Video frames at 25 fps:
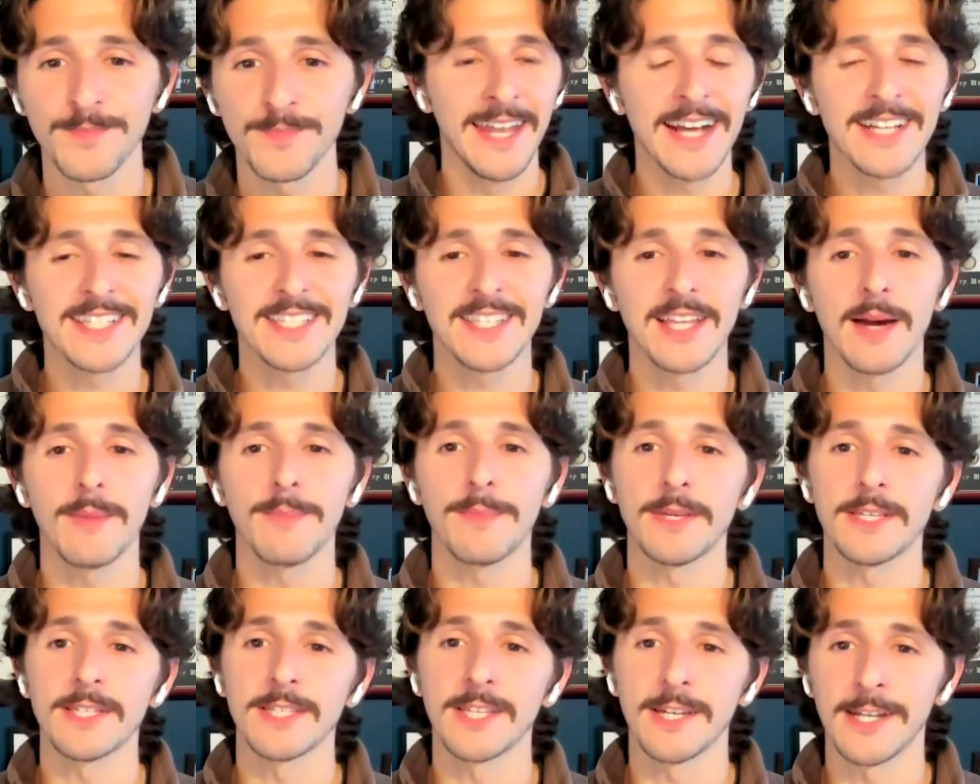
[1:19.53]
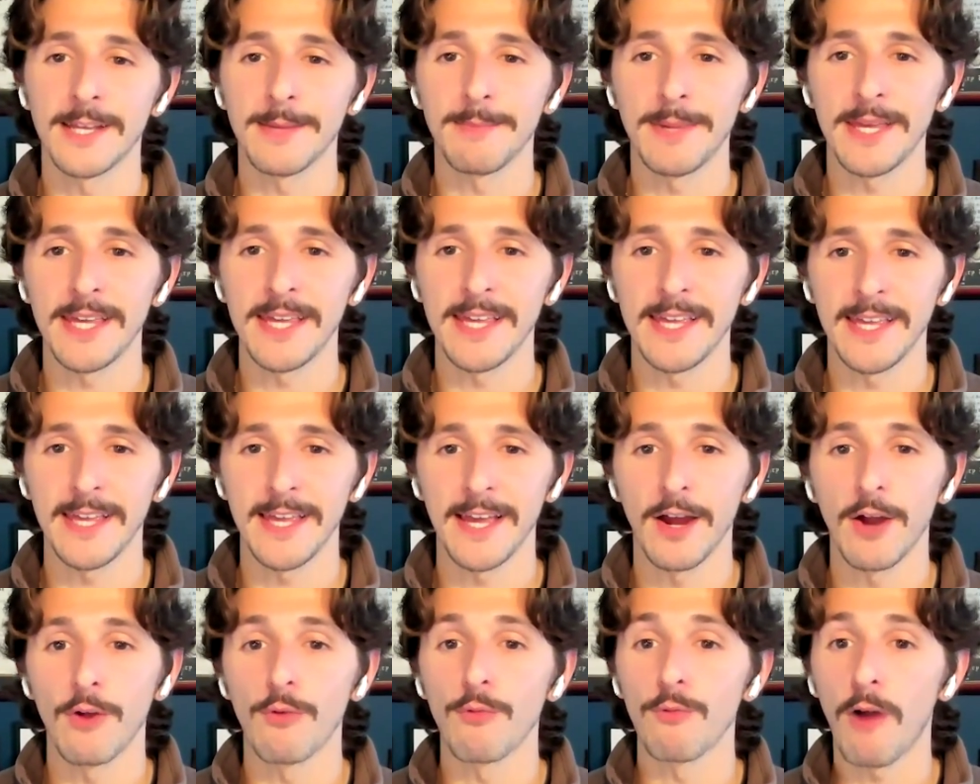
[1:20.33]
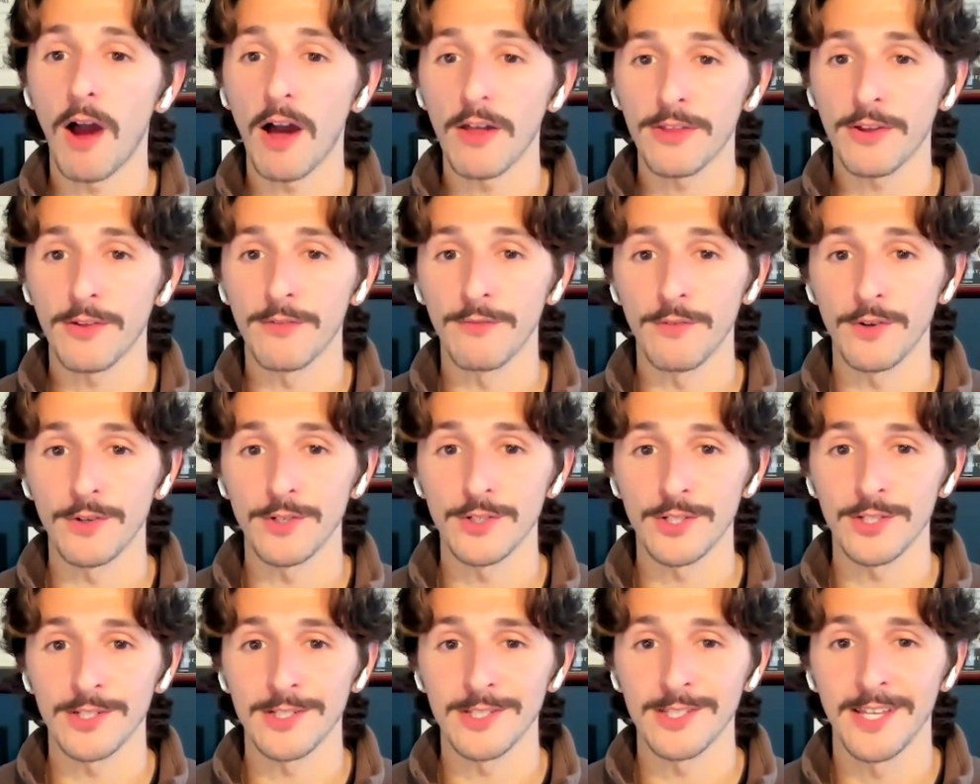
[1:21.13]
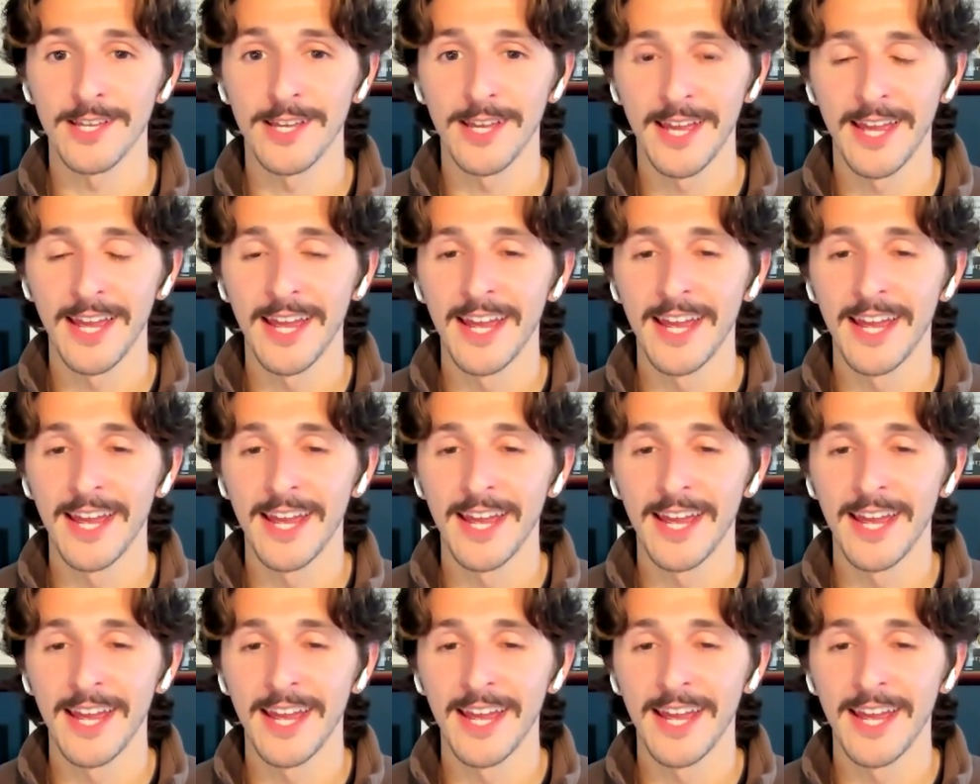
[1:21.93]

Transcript: Next up is going to be Roth conversions.